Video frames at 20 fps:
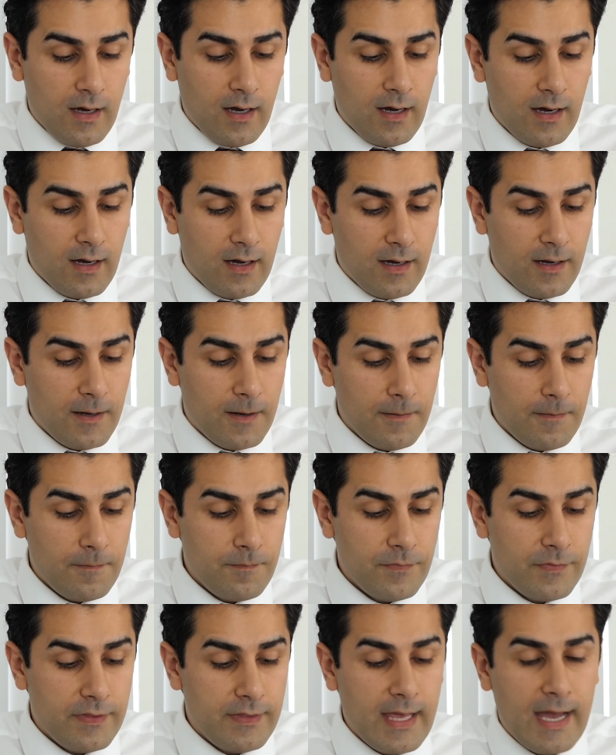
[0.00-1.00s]

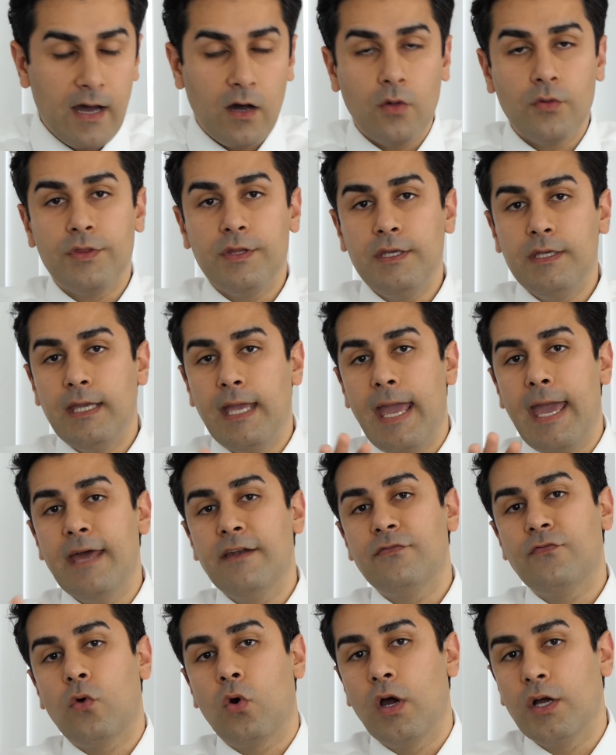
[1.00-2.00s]
Uh, now the
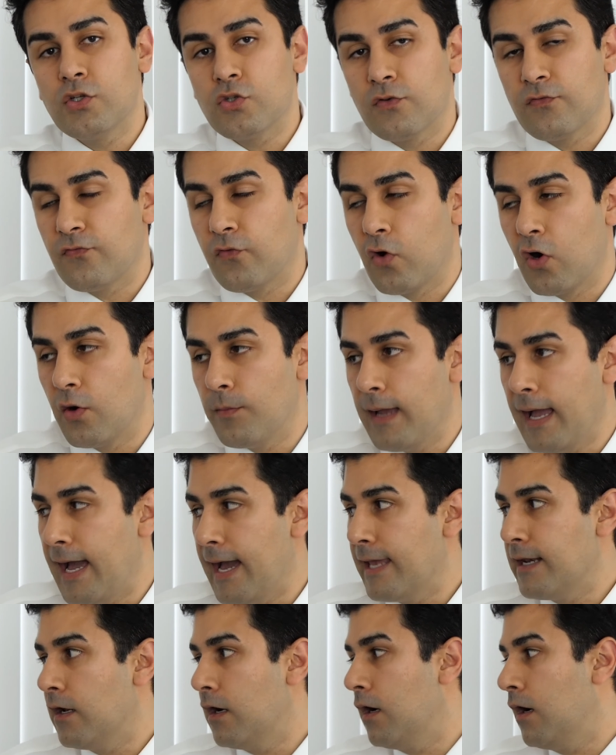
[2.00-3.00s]
N400 forum
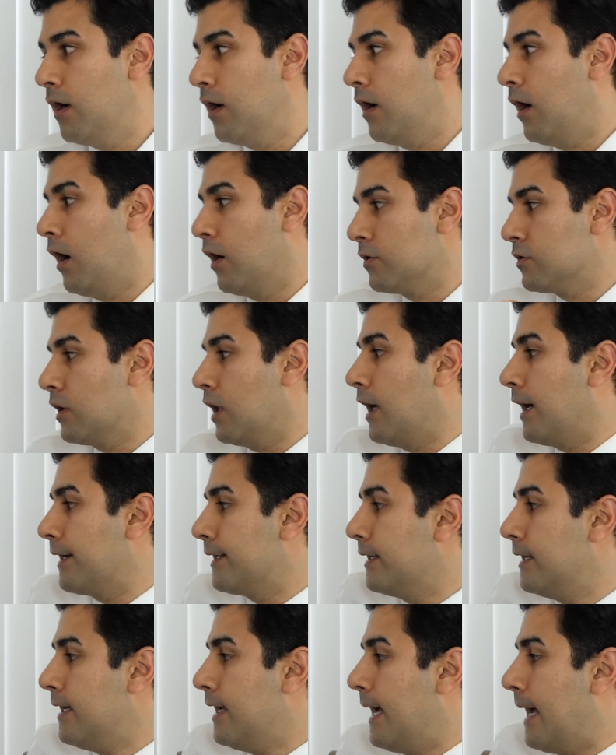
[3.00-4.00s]
had uh,
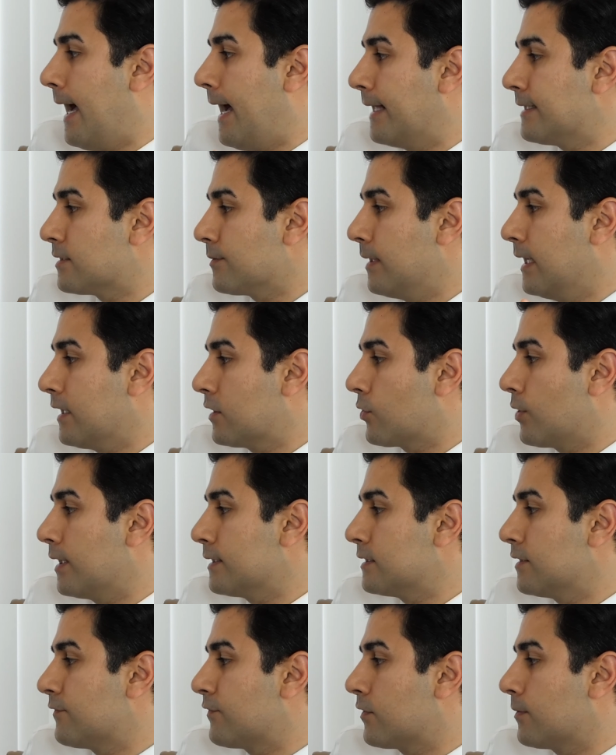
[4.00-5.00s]
online had some
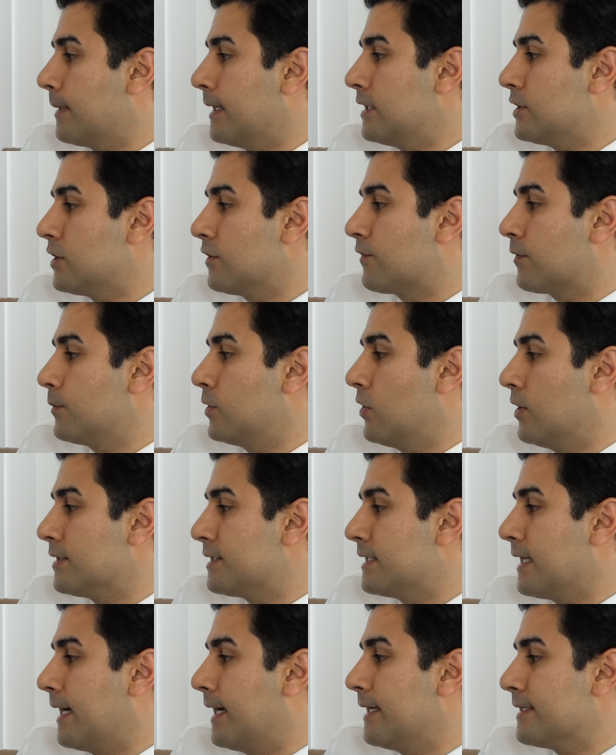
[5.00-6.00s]
incorrect information from
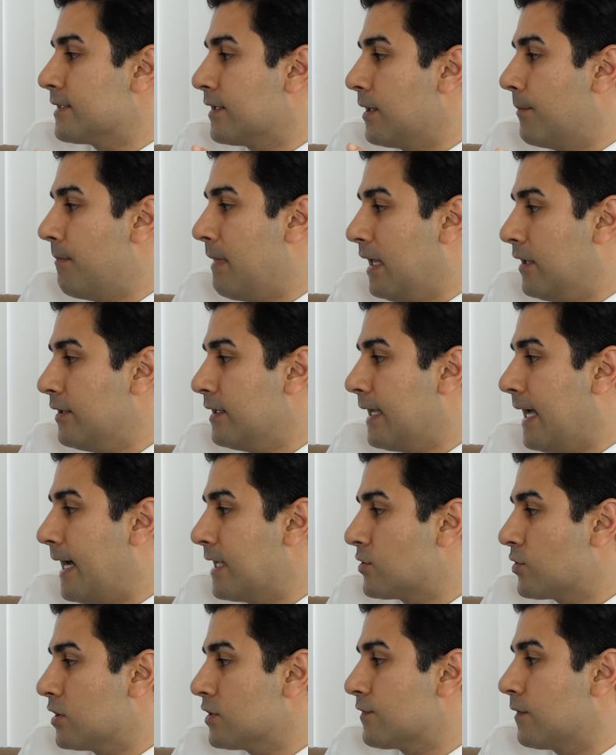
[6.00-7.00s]
USCIS on the mailing
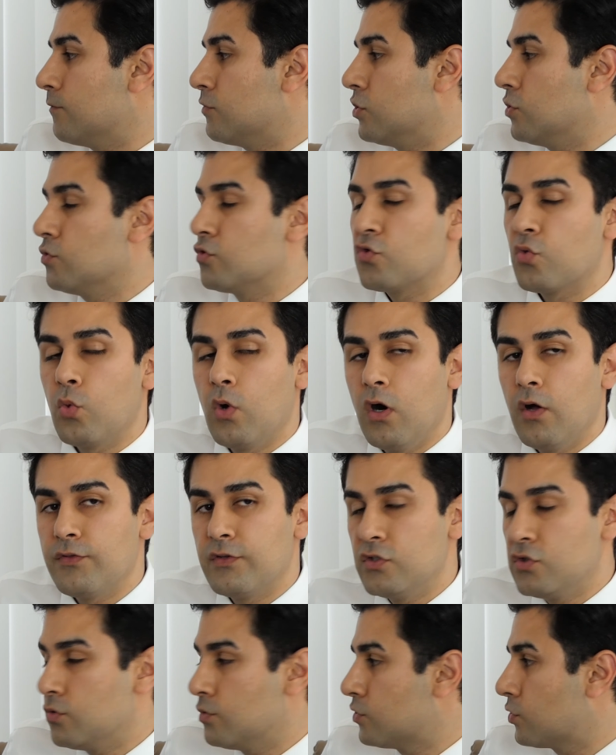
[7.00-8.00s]
address from June 12th
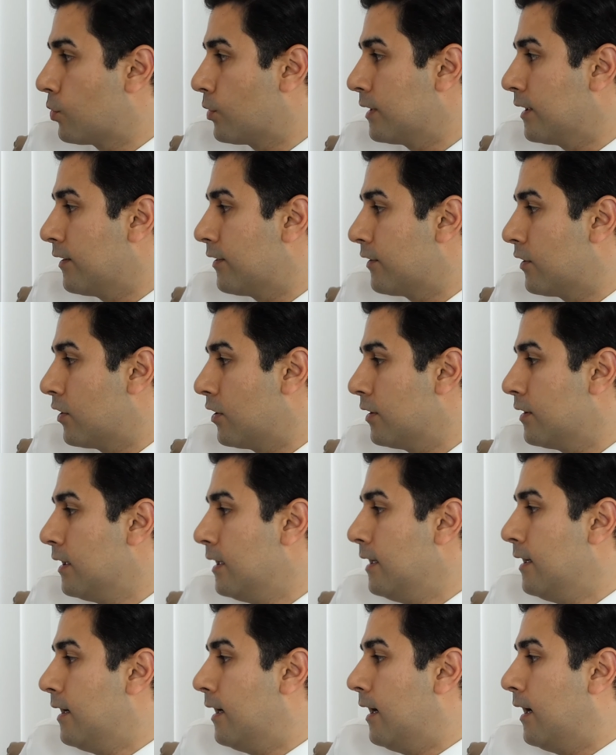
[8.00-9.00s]
to June 23rd.
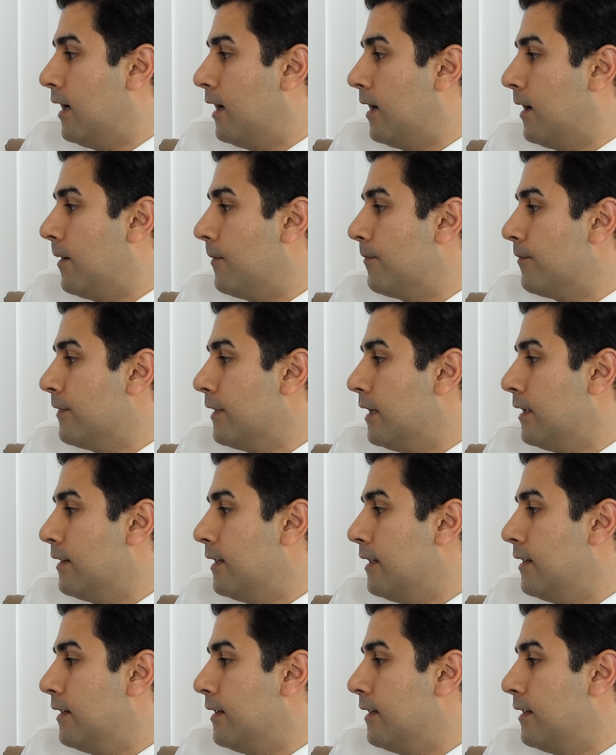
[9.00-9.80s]
Um,